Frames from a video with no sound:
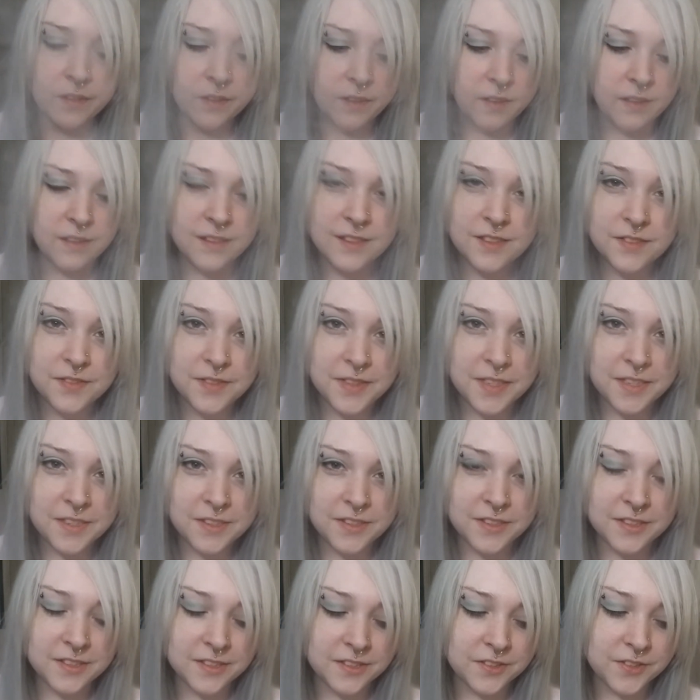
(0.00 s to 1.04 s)
Yeah, this
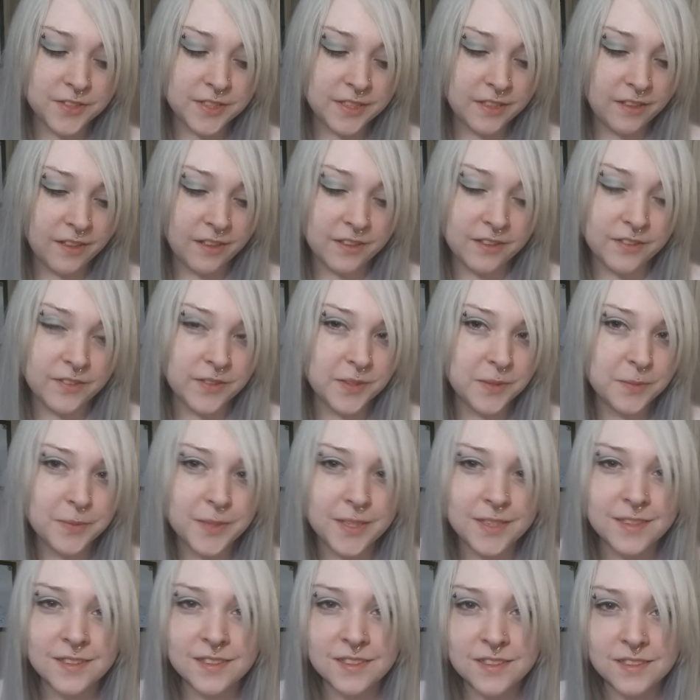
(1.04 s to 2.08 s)
video is just really all over the
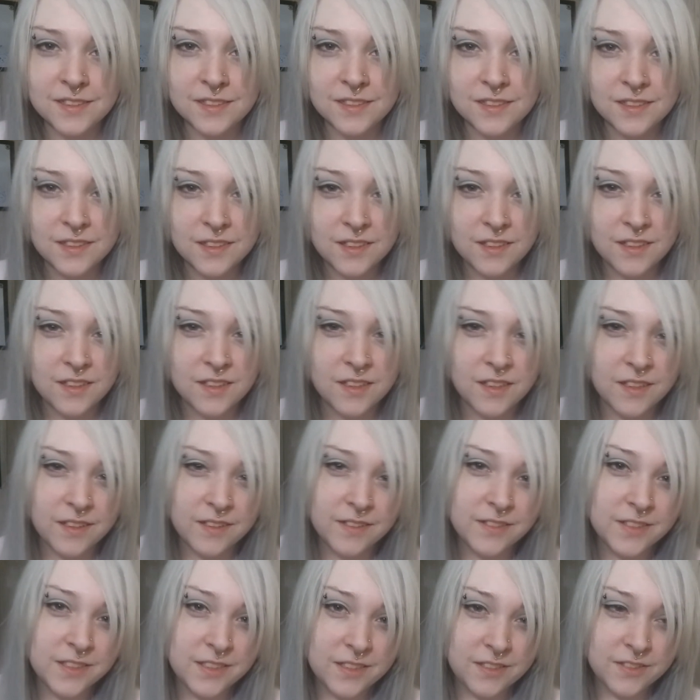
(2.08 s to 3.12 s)
place because I
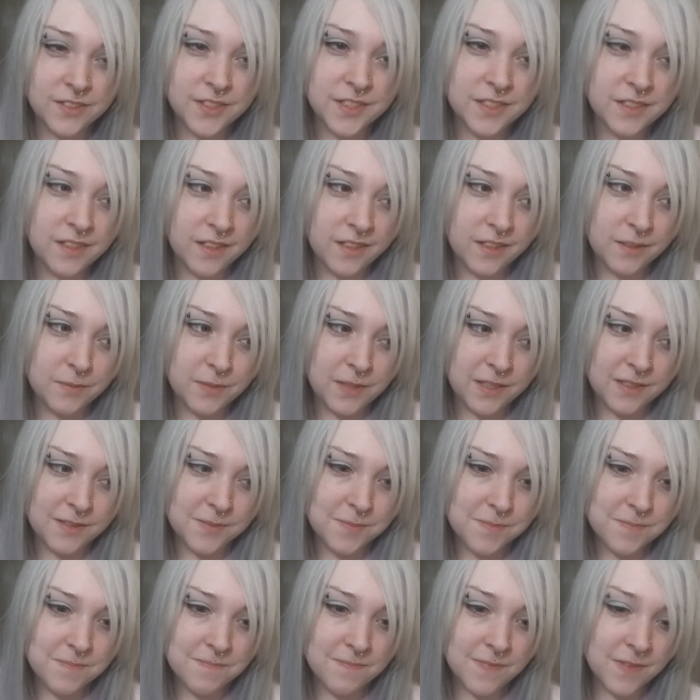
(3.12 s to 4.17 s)
don't really know what to talk about.